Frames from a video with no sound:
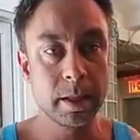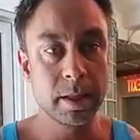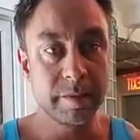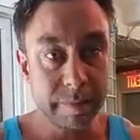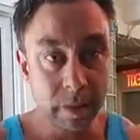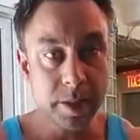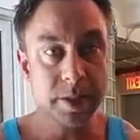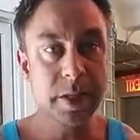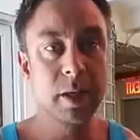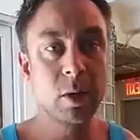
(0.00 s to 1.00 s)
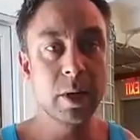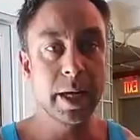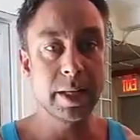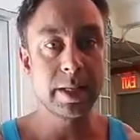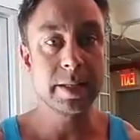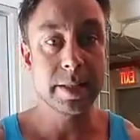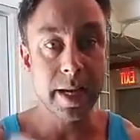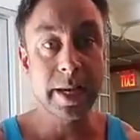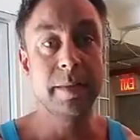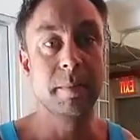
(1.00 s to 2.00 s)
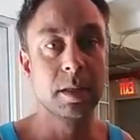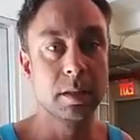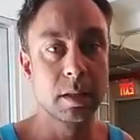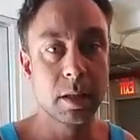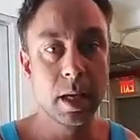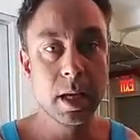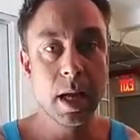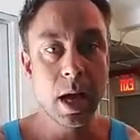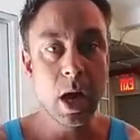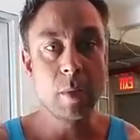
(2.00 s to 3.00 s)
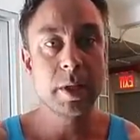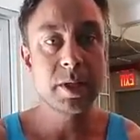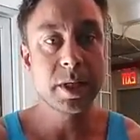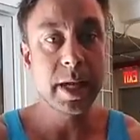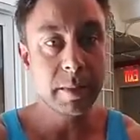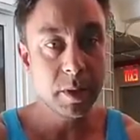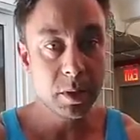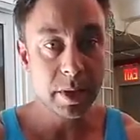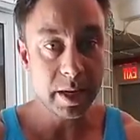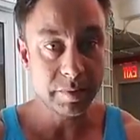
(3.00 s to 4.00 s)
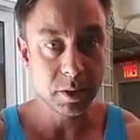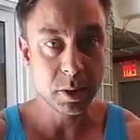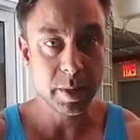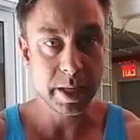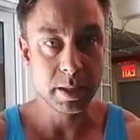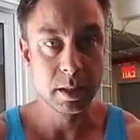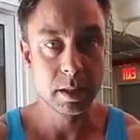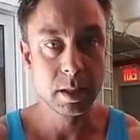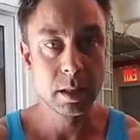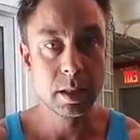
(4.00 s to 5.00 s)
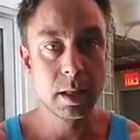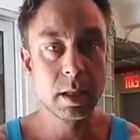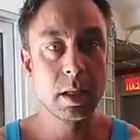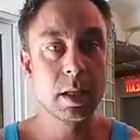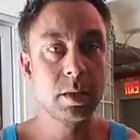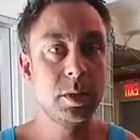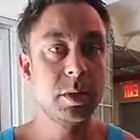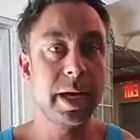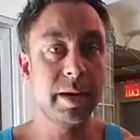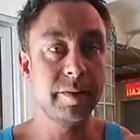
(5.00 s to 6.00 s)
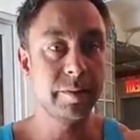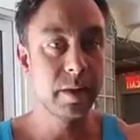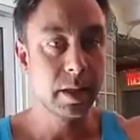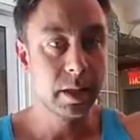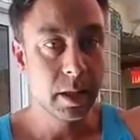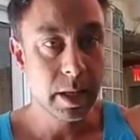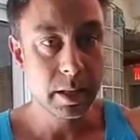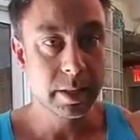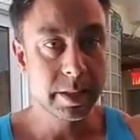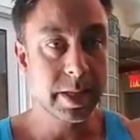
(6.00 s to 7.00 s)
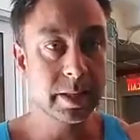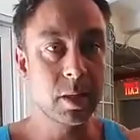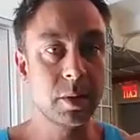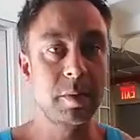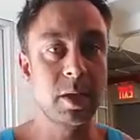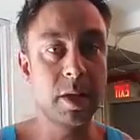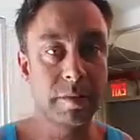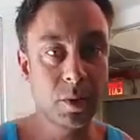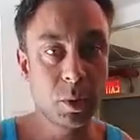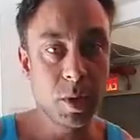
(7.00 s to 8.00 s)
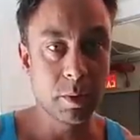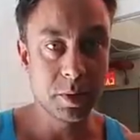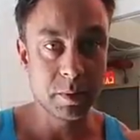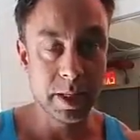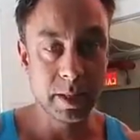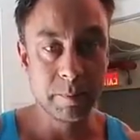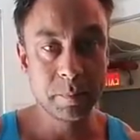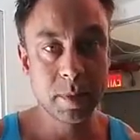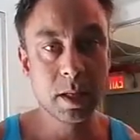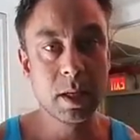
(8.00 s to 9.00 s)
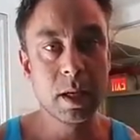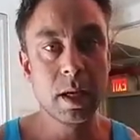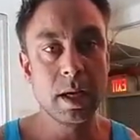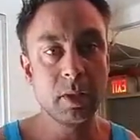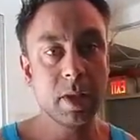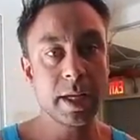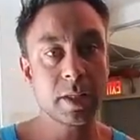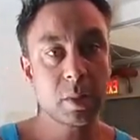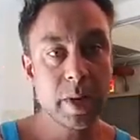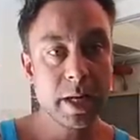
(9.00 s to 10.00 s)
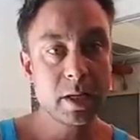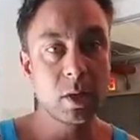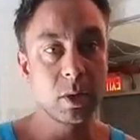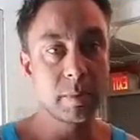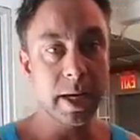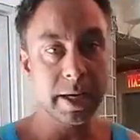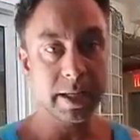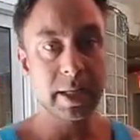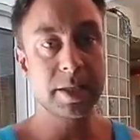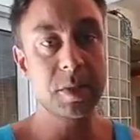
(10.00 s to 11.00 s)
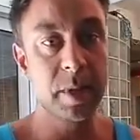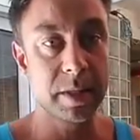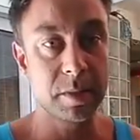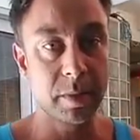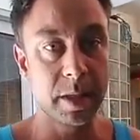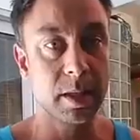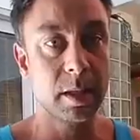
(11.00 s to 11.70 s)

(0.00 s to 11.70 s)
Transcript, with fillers: the first thing you look at is time. How much time do you have to train? Do you have 6 hours a week? Do you have 2 hours a week? You gotta train the whole body at least twice a week.